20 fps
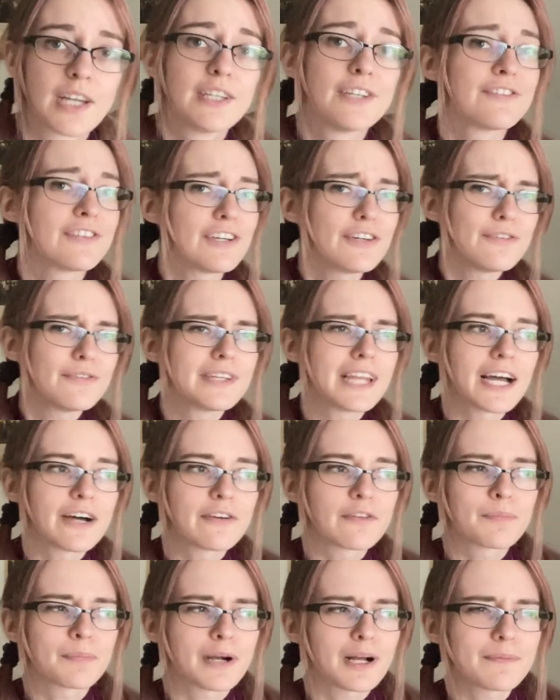So now
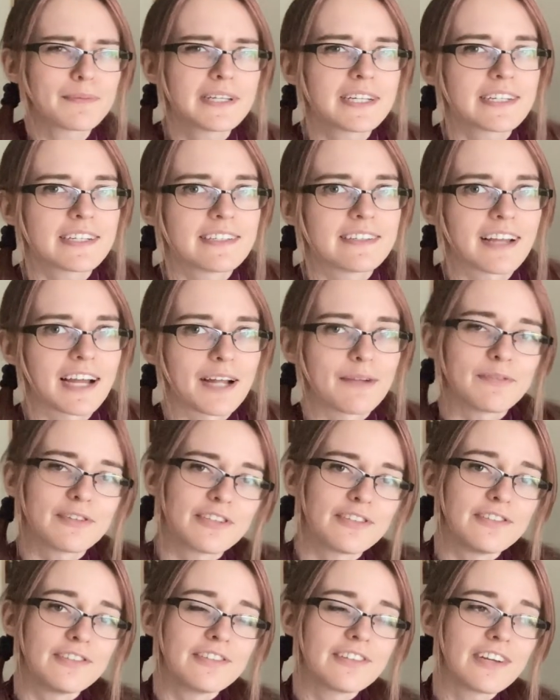is probably a good time
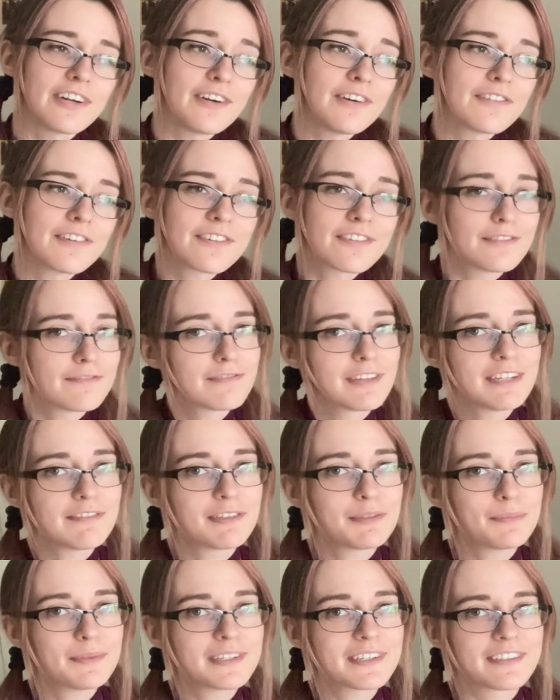to go over some
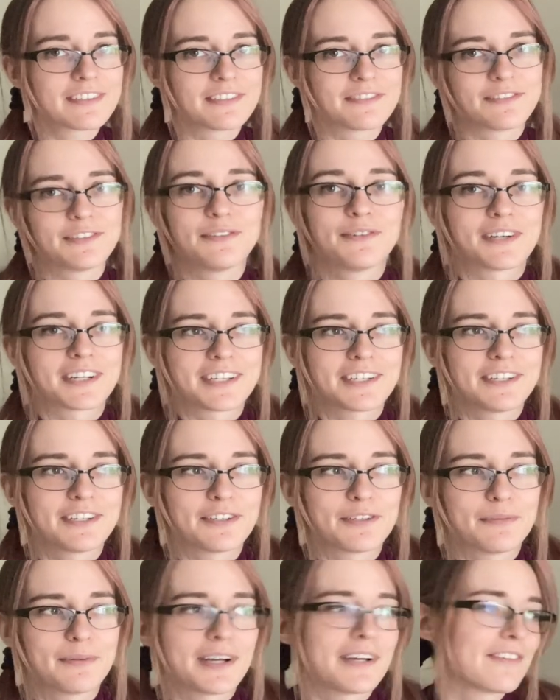favorite books if you want to know
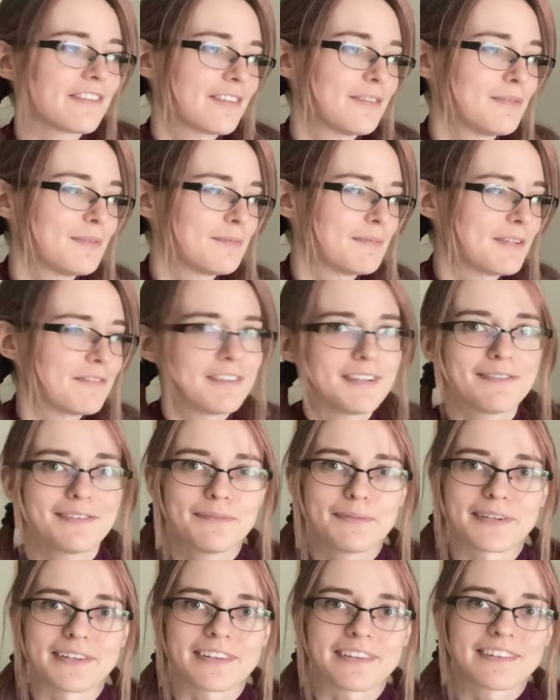about some of my favorite
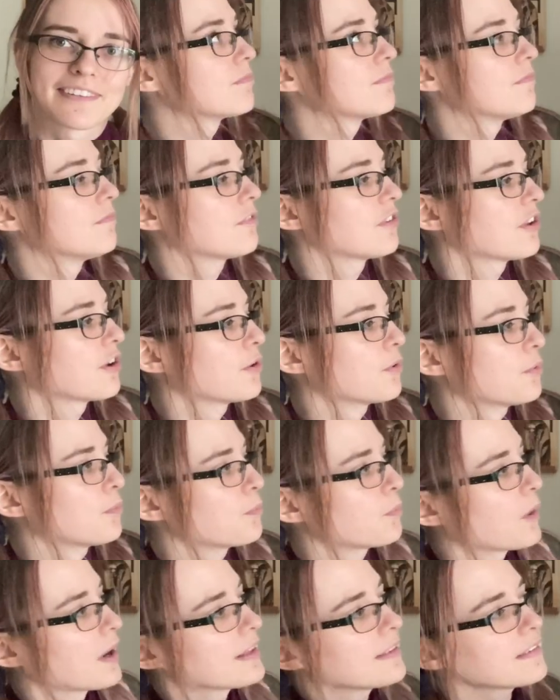books. So
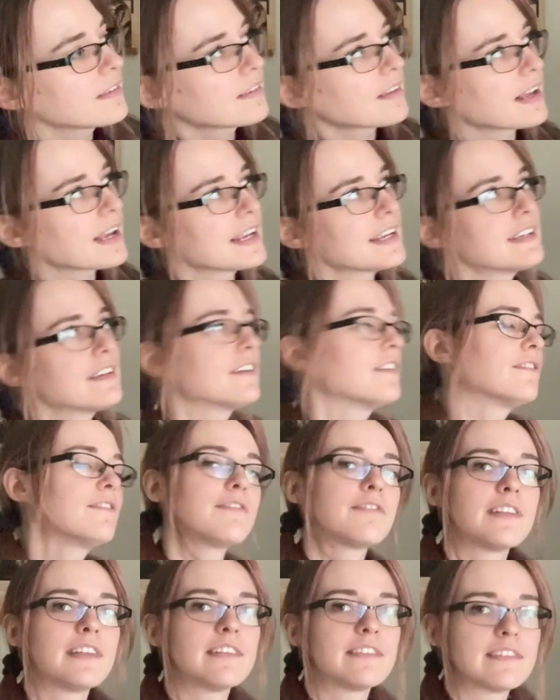one side of
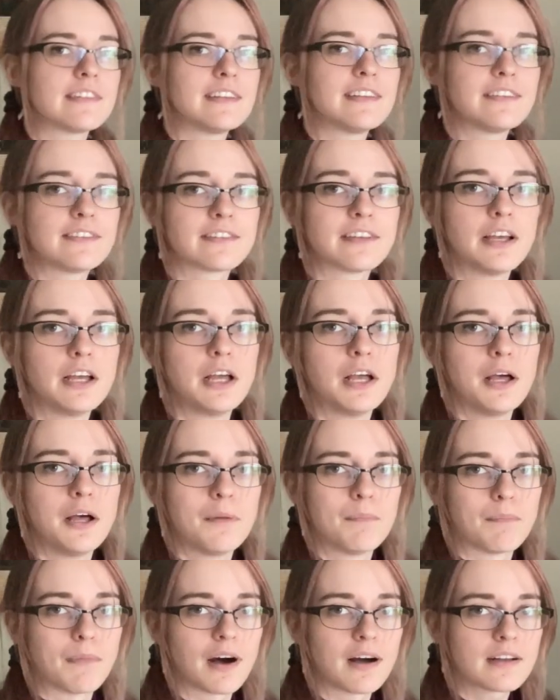this is
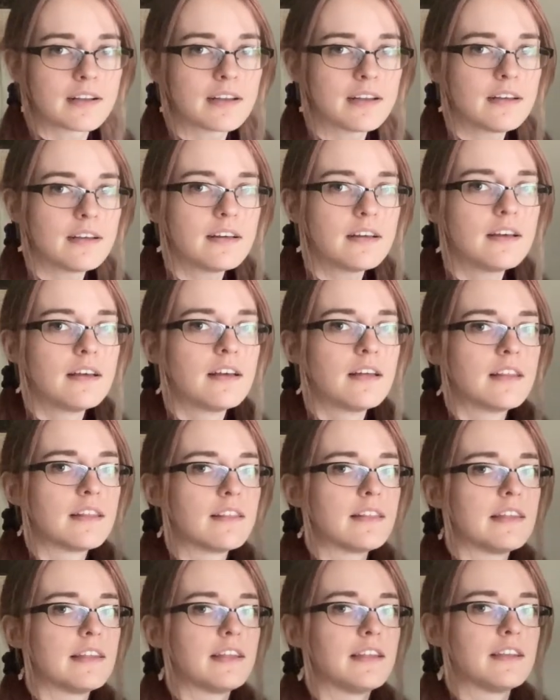manga,
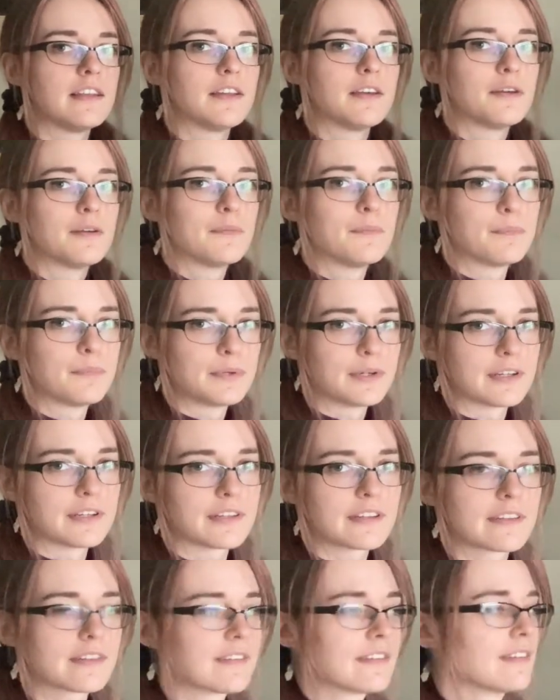then
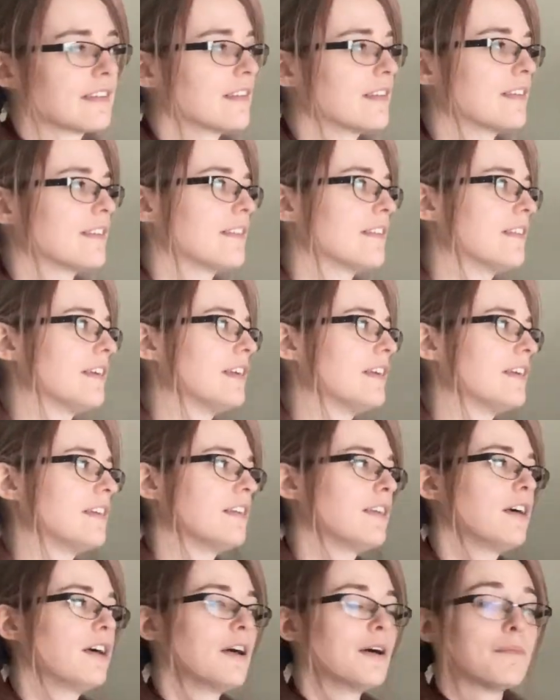books, then
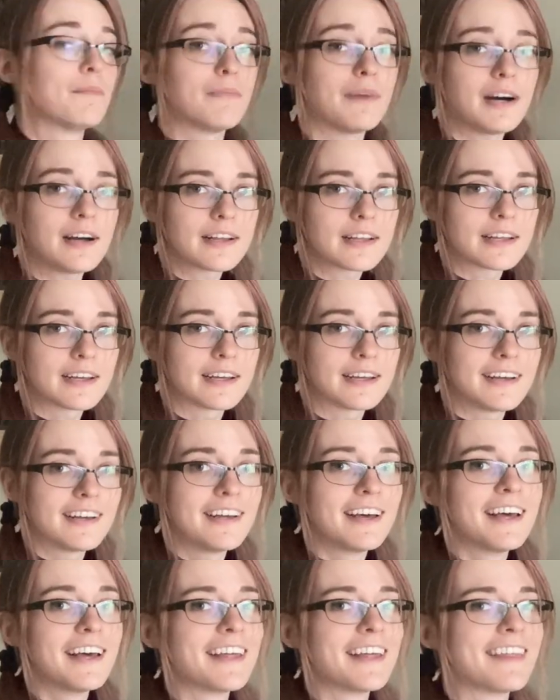manga,
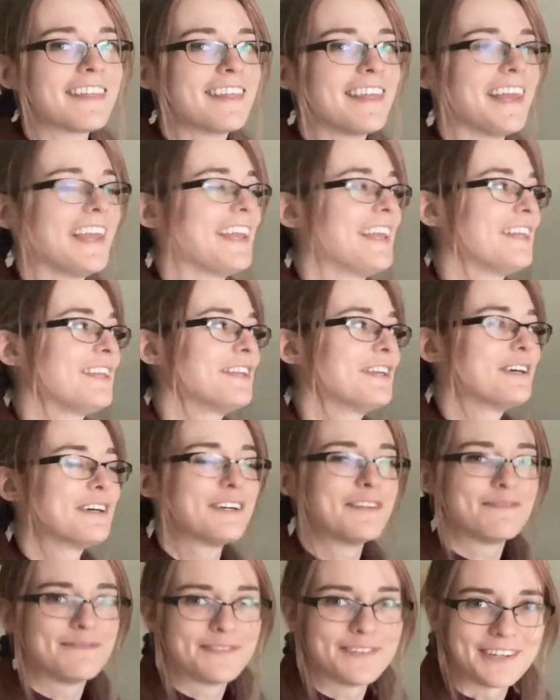then
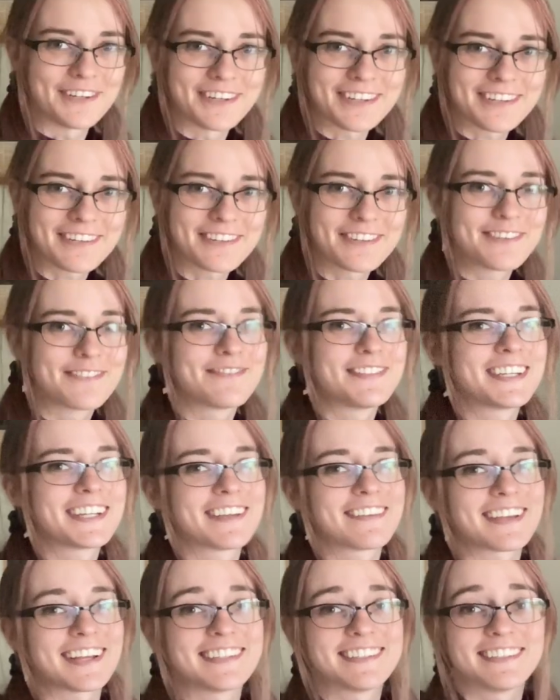books,
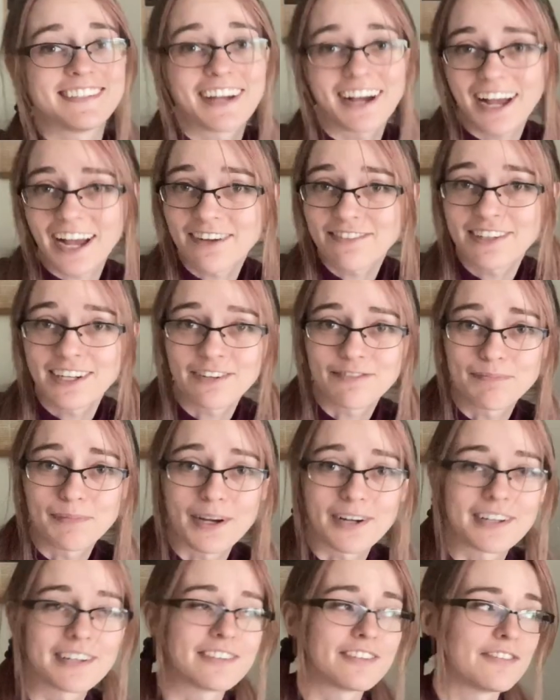because I did not have enough
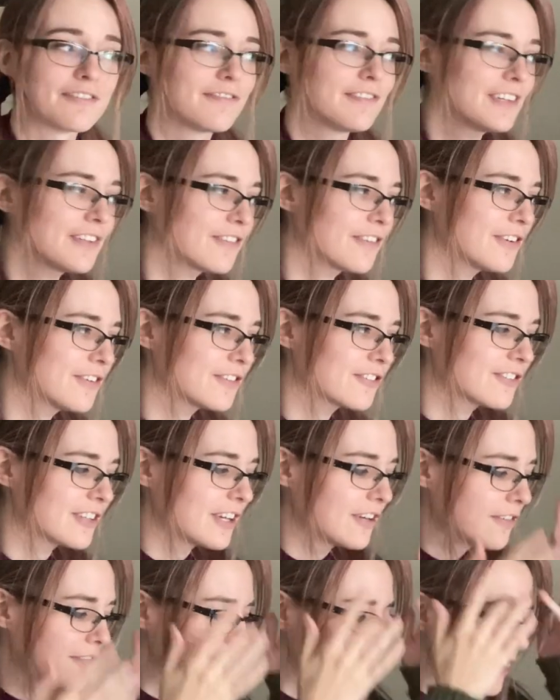manga to fill the whole
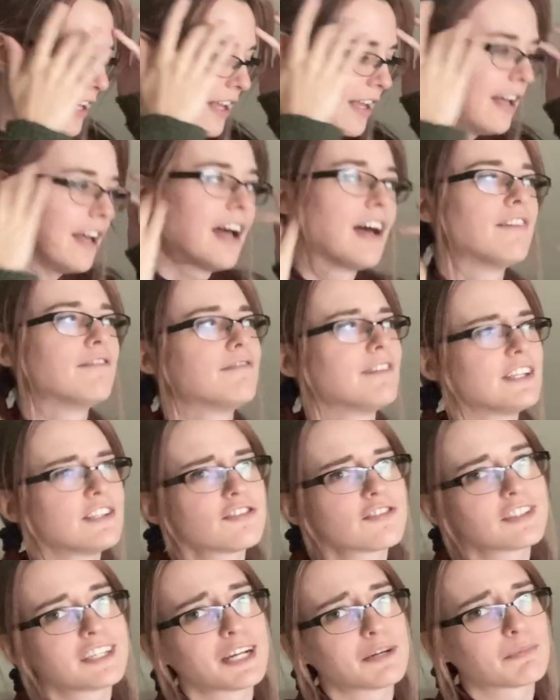shelf.
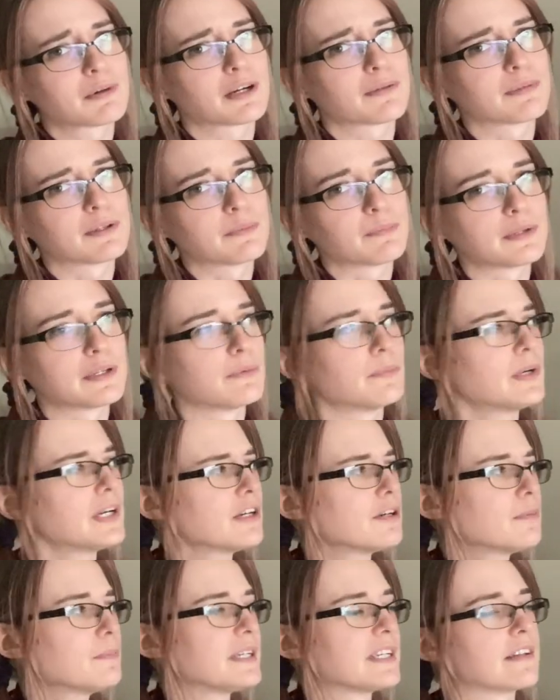Eventually I probably
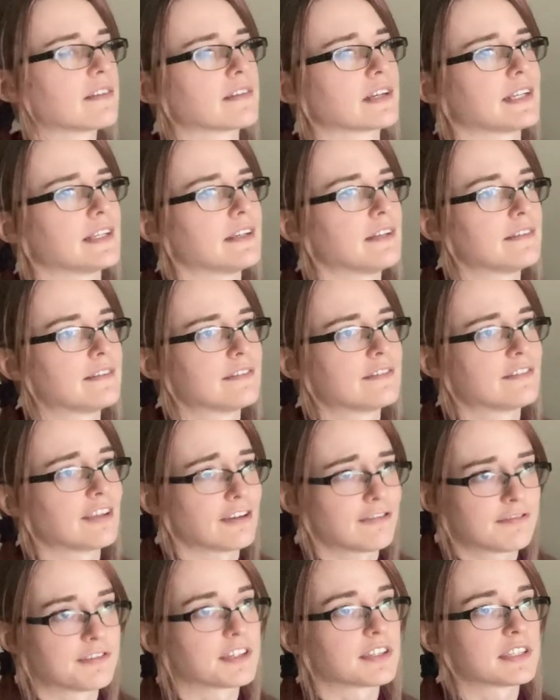will, because I
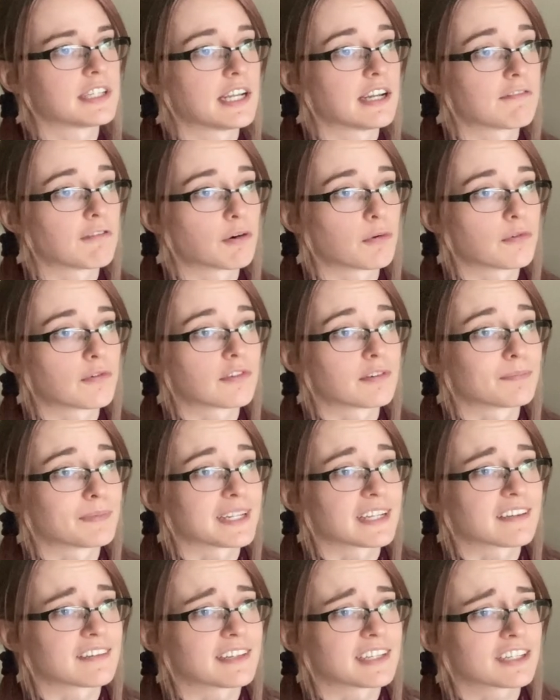definitely have holes in my
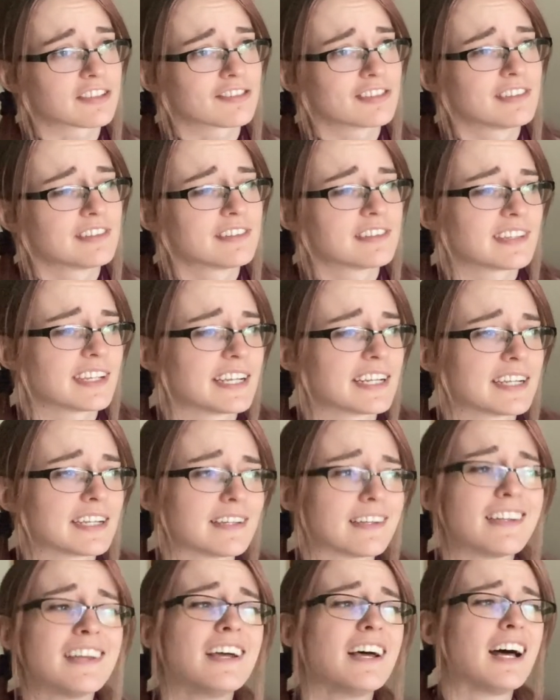collections
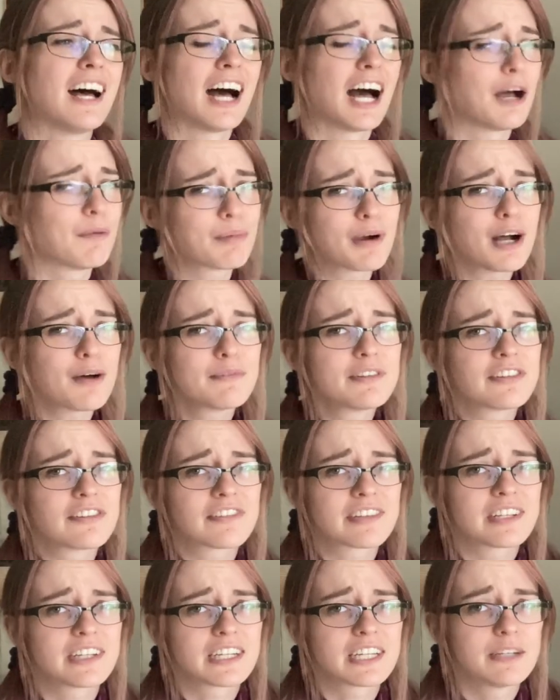and I'm probably
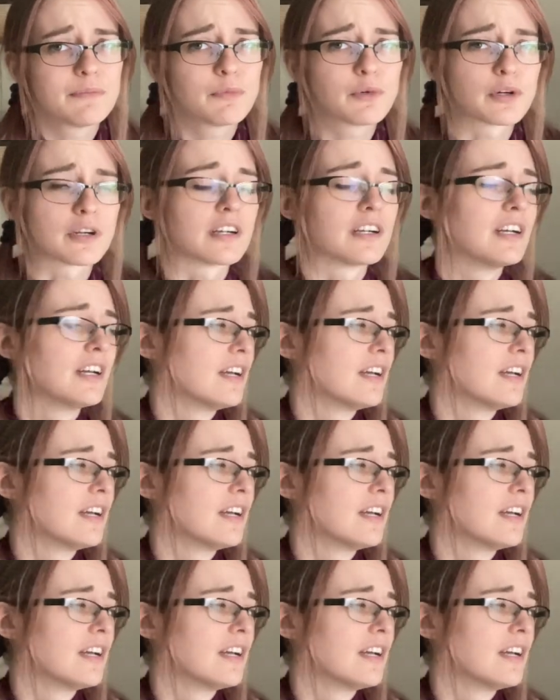just gonna get more.